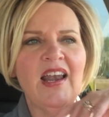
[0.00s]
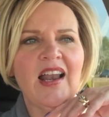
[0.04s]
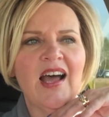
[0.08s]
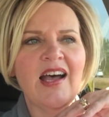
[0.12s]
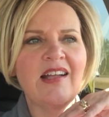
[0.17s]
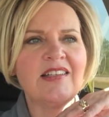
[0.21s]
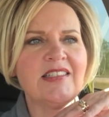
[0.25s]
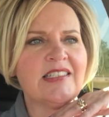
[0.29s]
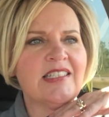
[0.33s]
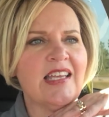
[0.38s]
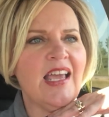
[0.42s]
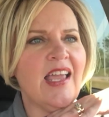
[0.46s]

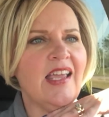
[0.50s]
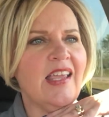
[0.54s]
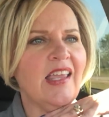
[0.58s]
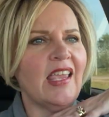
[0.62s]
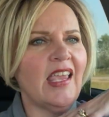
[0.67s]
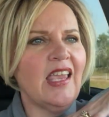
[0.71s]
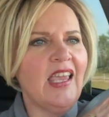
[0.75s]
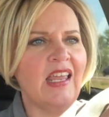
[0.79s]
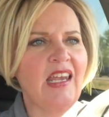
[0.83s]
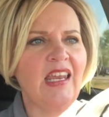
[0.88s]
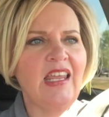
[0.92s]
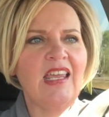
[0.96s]
I'll take
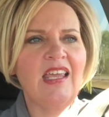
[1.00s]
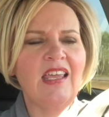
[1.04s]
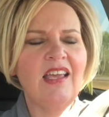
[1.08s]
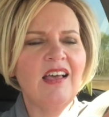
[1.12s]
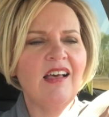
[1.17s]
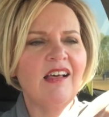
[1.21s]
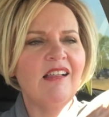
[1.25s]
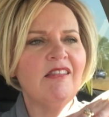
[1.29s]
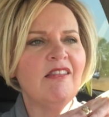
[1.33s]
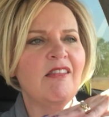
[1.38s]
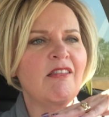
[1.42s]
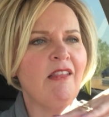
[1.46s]
any
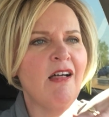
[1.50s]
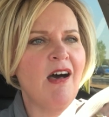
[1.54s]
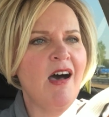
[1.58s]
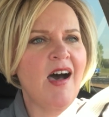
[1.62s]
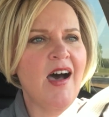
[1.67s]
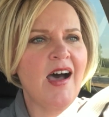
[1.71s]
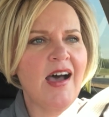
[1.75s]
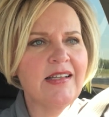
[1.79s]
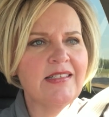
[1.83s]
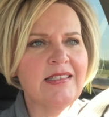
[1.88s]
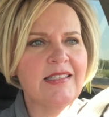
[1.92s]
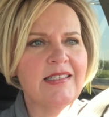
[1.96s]

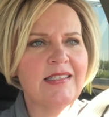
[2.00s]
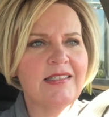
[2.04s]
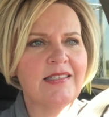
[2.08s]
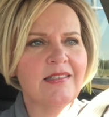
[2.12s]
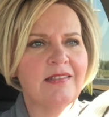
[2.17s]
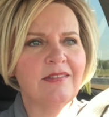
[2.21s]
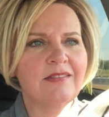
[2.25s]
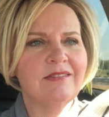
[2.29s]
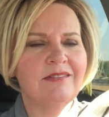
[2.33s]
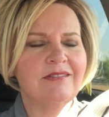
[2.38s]
loss.